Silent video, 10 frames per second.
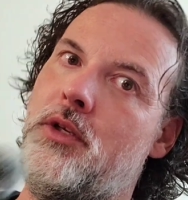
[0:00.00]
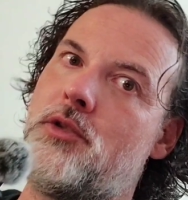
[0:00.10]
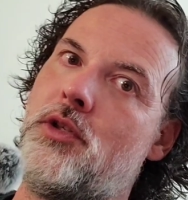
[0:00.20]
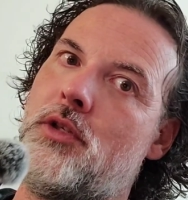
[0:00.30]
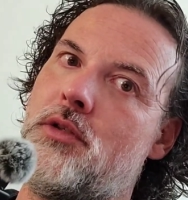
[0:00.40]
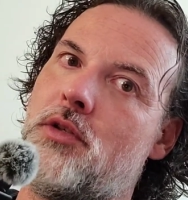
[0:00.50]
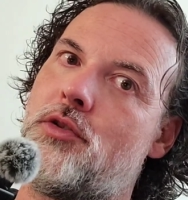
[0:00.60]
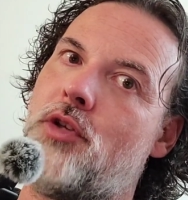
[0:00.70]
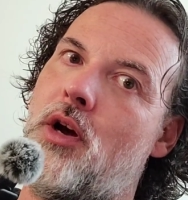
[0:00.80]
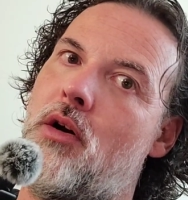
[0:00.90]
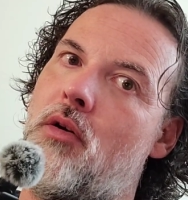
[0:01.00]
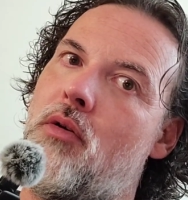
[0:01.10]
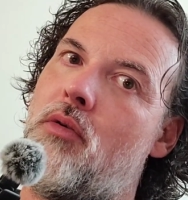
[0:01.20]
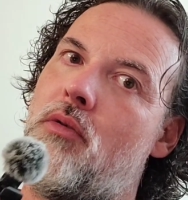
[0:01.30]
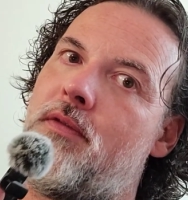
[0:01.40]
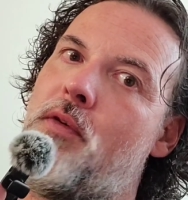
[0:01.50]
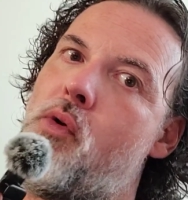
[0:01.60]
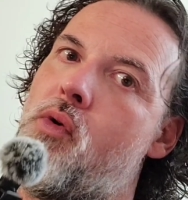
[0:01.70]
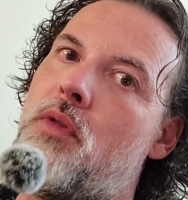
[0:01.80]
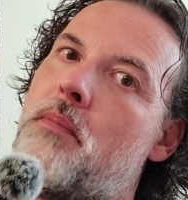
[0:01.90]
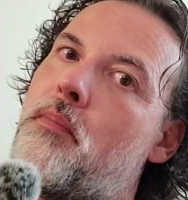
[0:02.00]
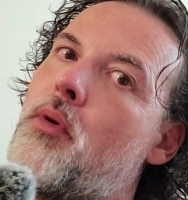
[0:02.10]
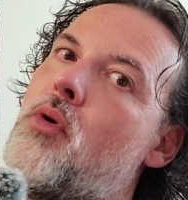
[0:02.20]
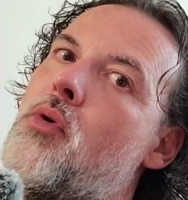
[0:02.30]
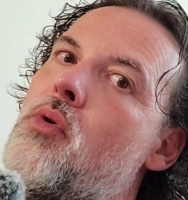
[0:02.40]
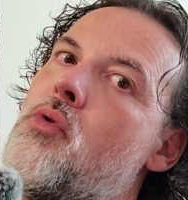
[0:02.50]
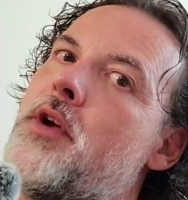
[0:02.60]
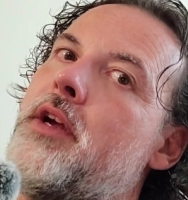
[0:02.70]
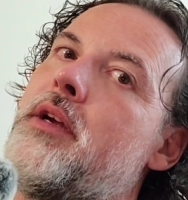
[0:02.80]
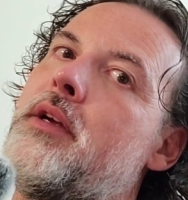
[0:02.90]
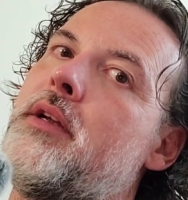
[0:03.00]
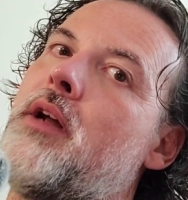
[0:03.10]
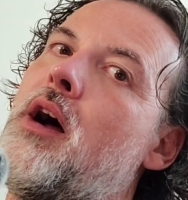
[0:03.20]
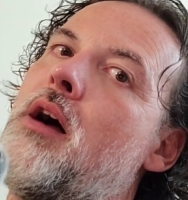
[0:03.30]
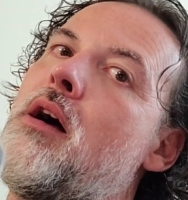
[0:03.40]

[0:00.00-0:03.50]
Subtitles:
This is a song for the broken